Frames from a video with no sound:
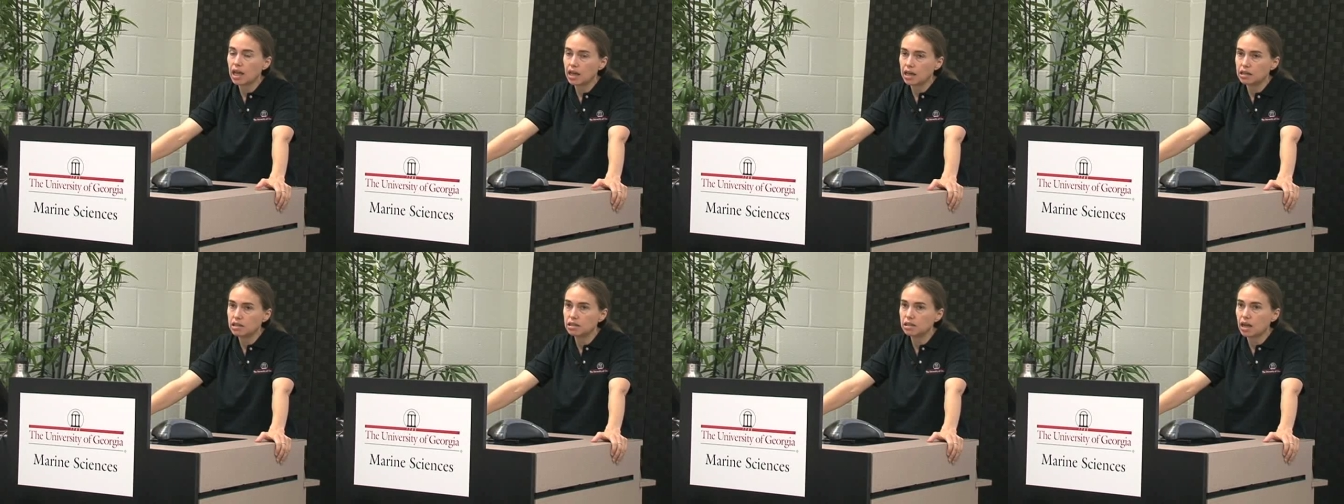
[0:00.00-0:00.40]

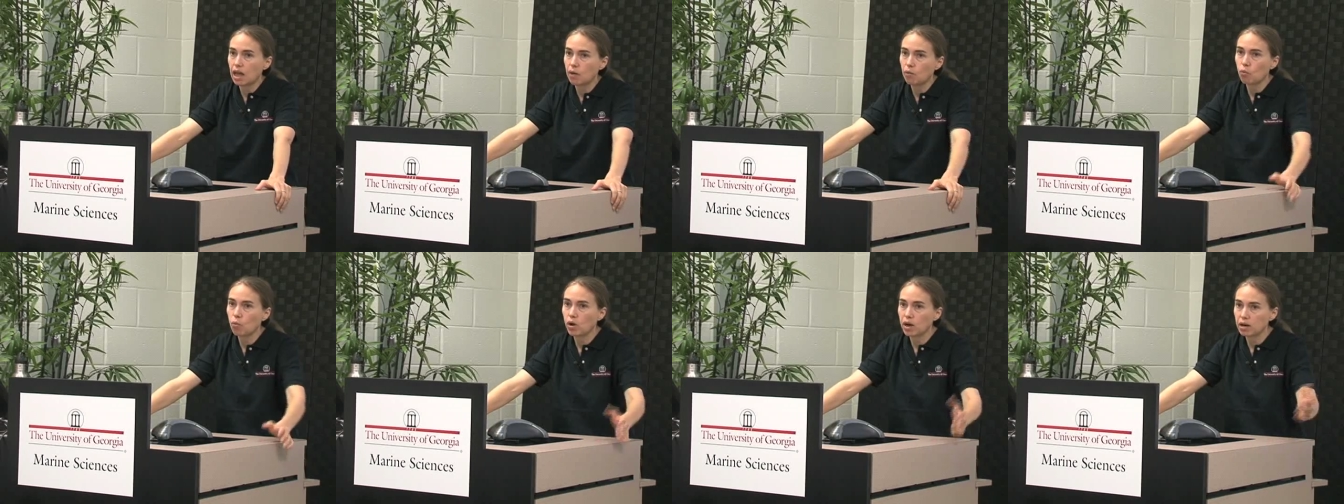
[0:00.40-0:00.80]

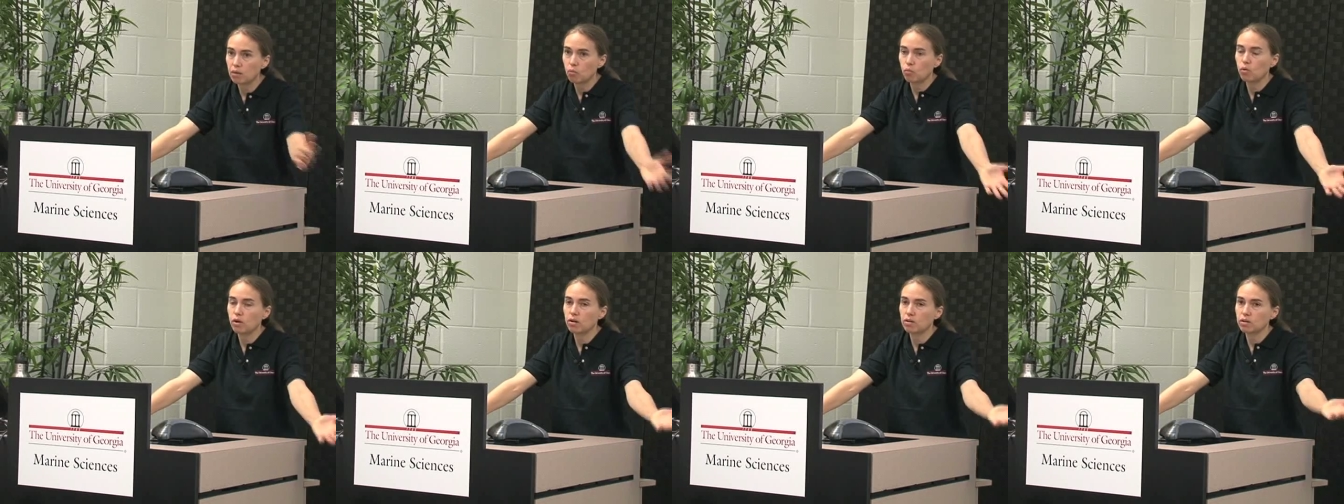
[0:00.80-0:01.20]
and
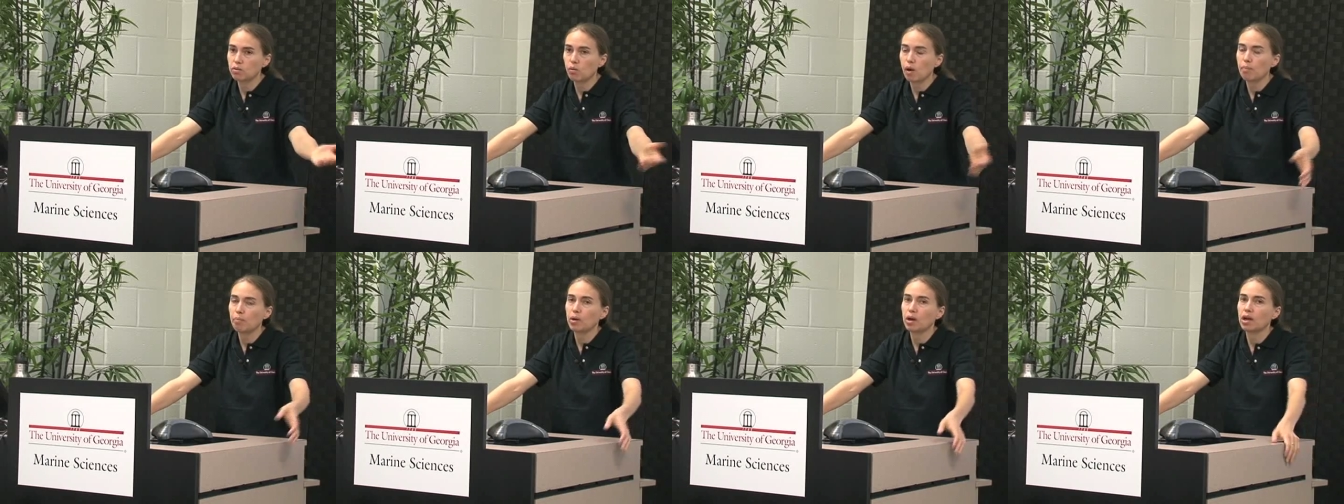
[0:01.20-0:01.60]
what are the
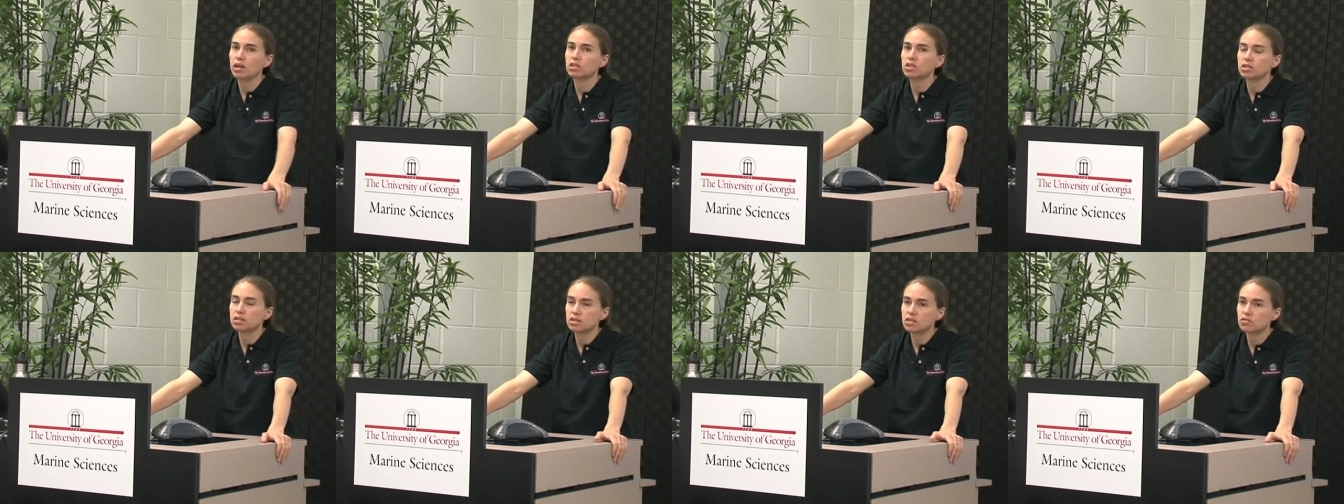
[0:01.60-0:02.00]

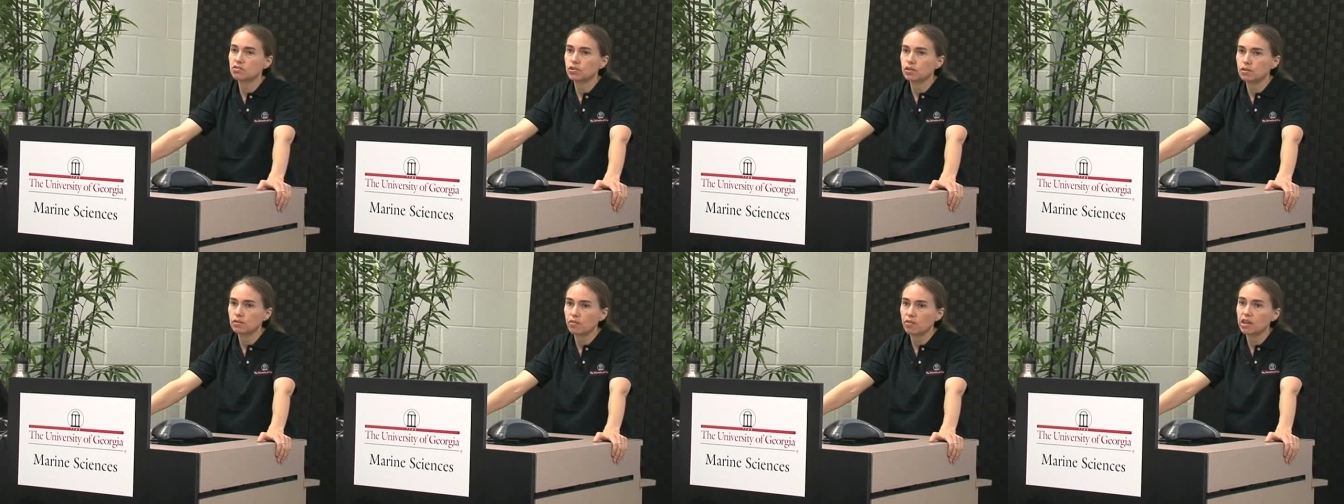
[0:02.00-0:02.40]
repercussions
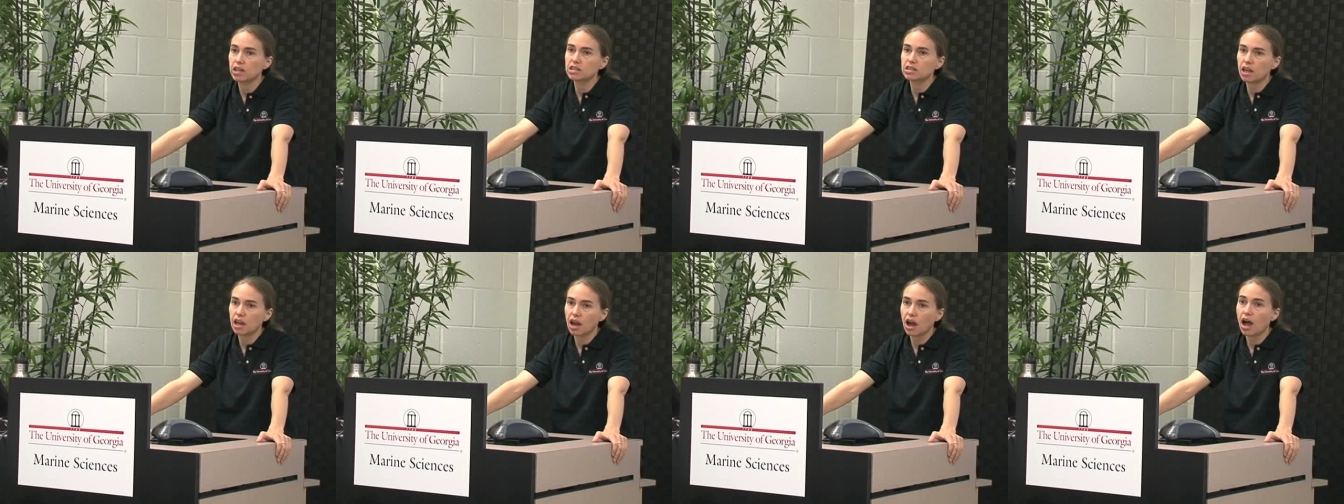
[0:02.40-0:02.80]
for
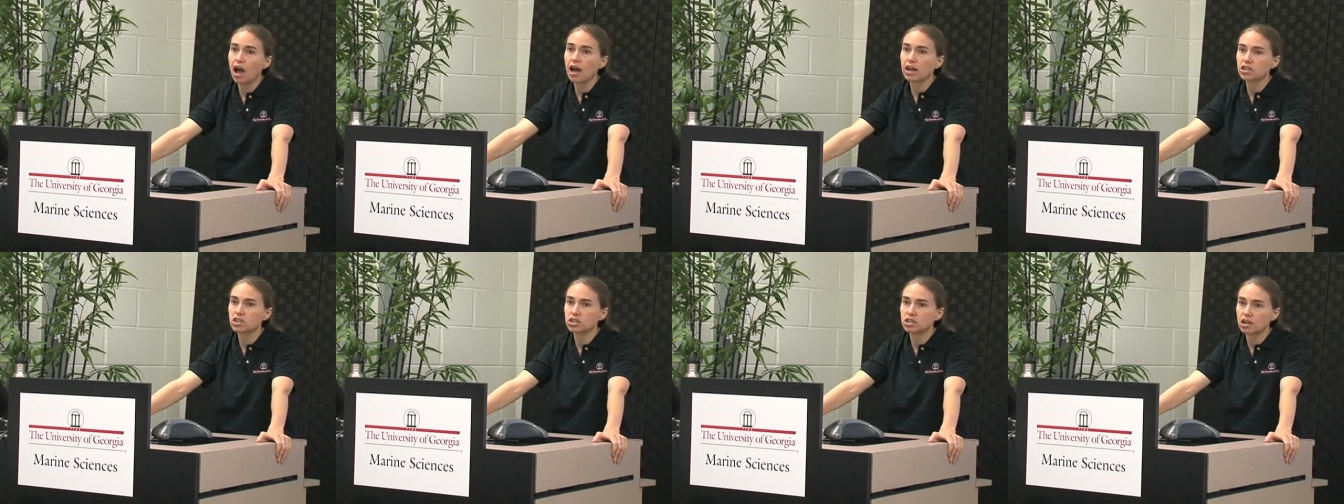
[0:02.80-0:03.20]
things like
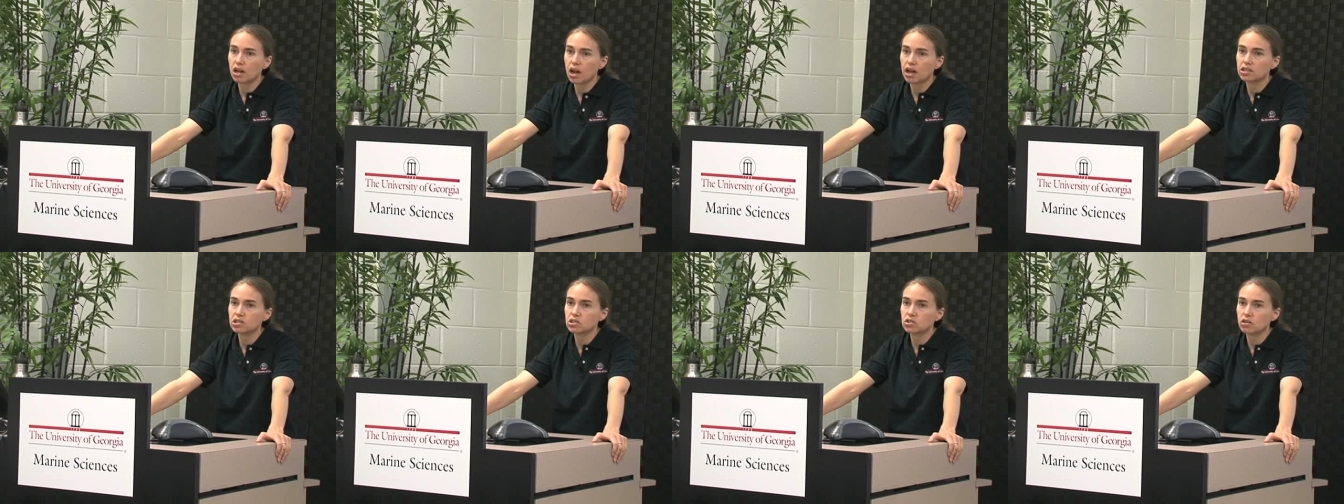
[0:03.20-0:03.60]
oxygen
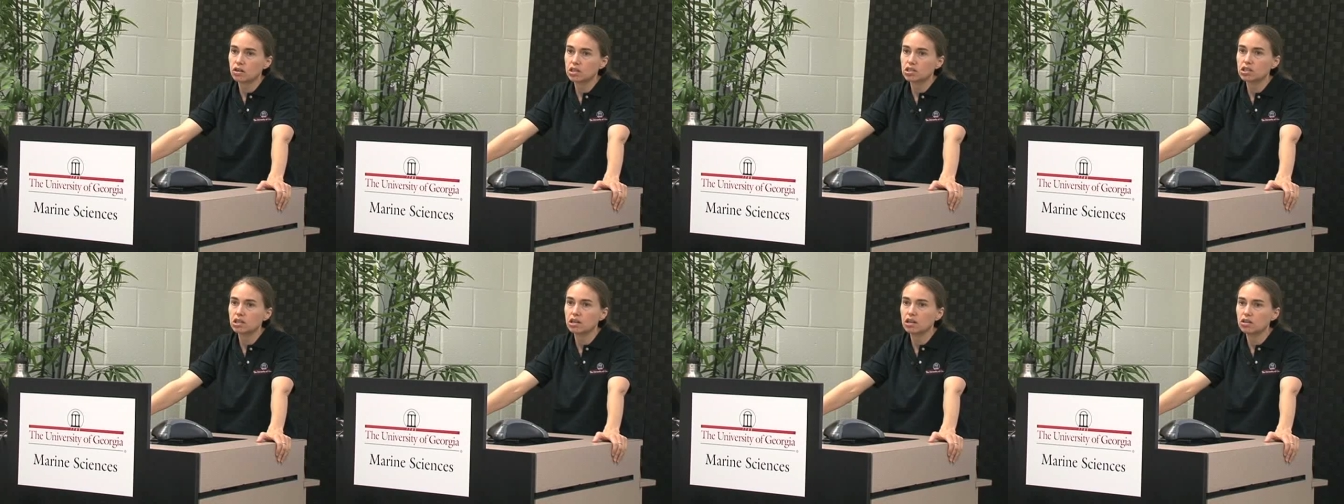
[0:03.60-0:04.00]

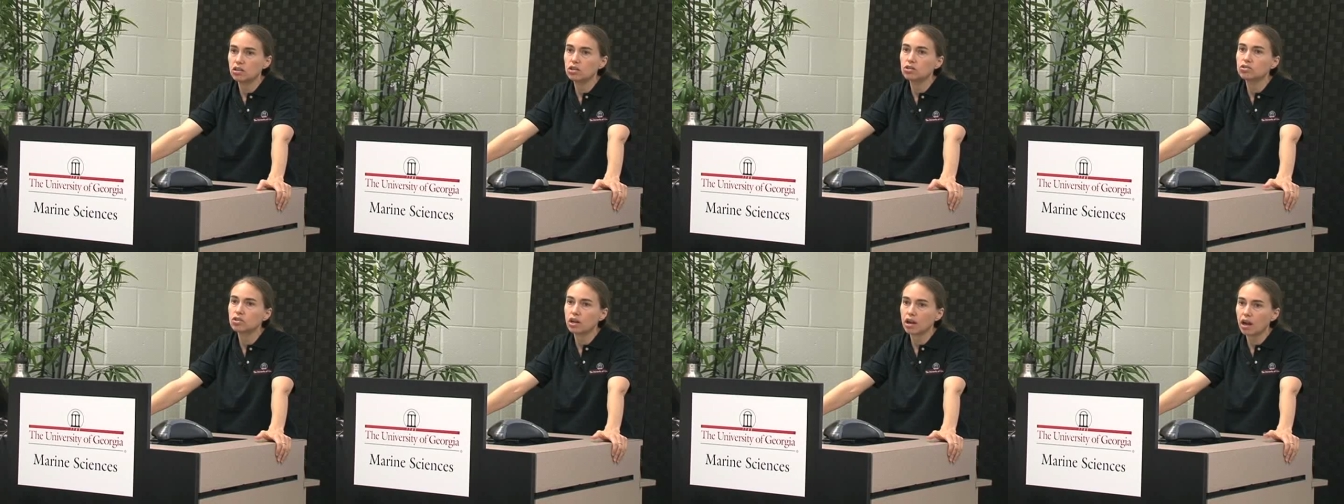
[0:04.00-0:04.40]
concentration and
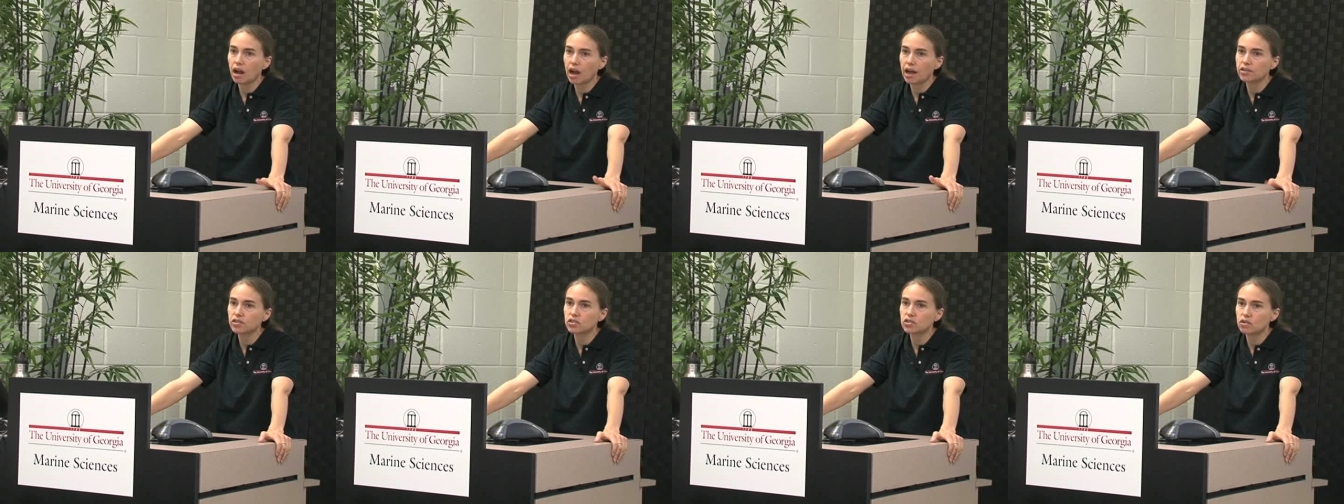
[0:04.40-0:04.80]
nutrient
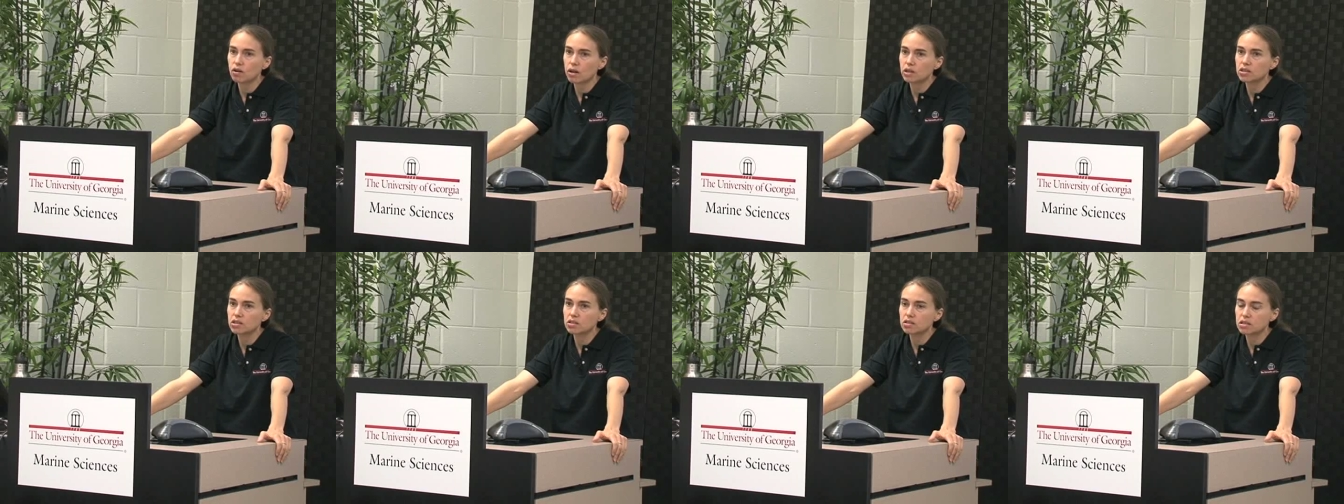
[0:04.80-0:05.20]

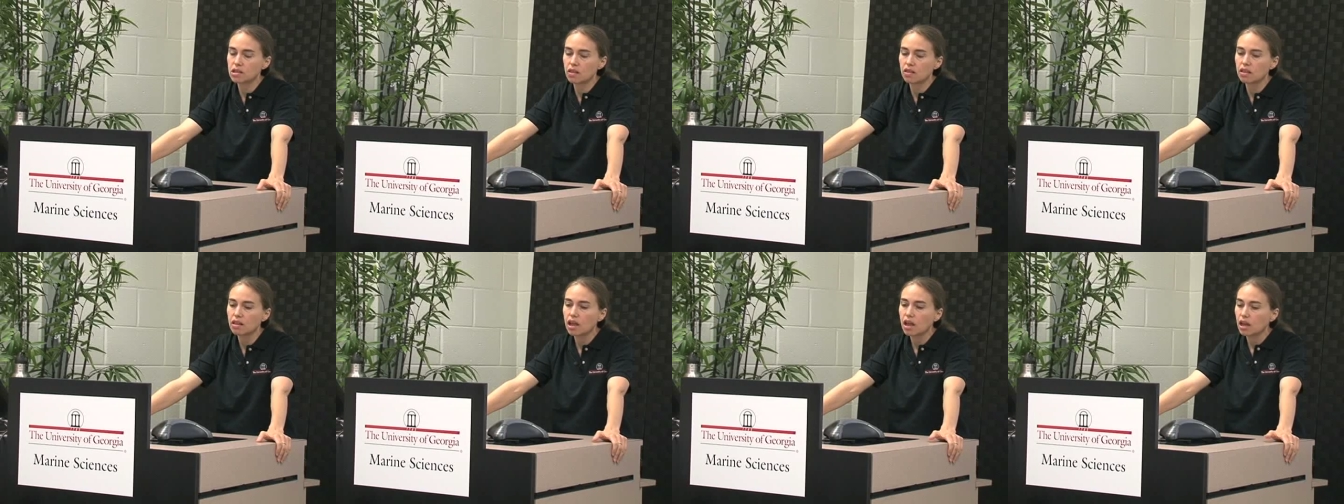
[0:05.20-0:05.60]
concentrations?
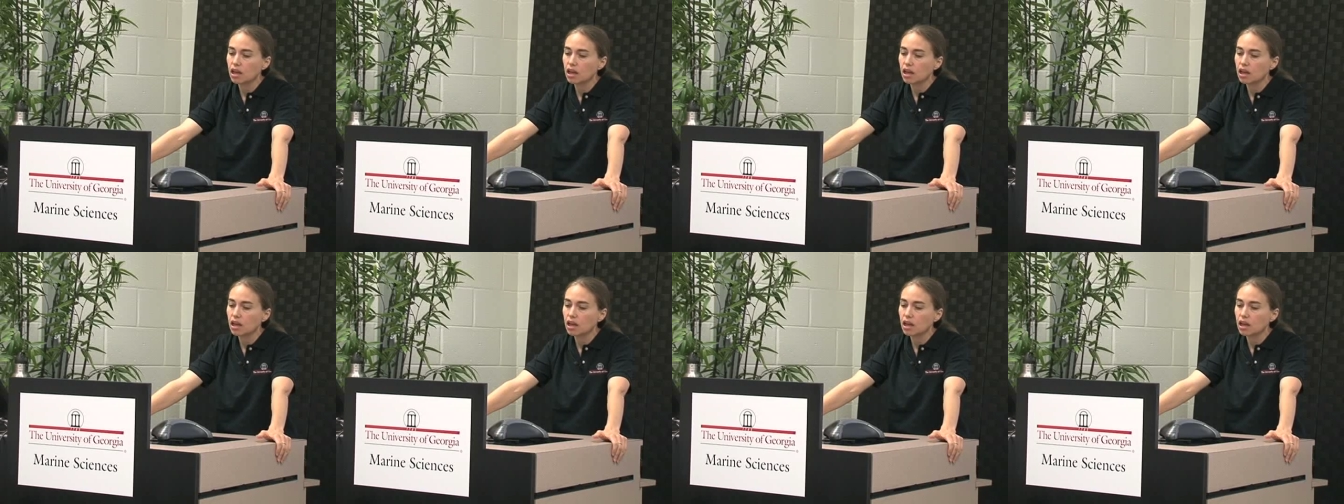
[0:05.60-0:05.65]
And